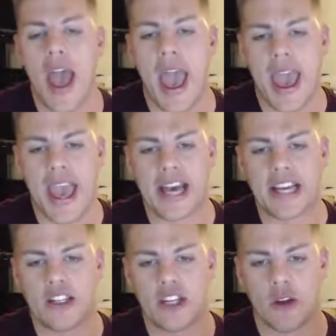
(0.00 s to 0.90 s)
and
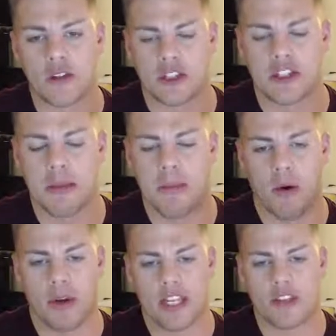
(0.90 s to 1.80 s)
just the
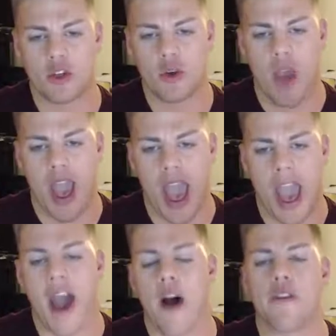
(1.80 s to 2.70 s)
ability to
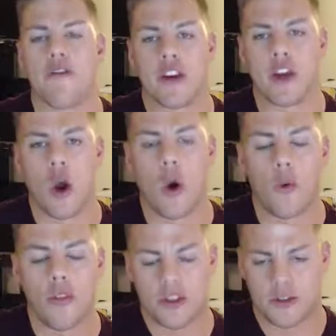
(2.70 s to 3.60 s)
have
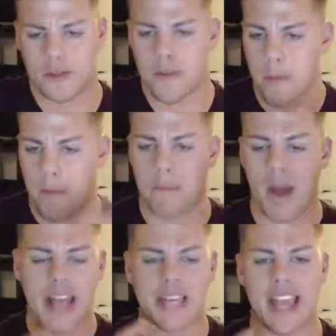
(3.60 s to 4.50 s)
this
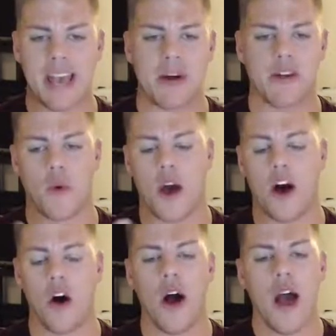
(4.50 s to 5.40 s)
mind game of, well,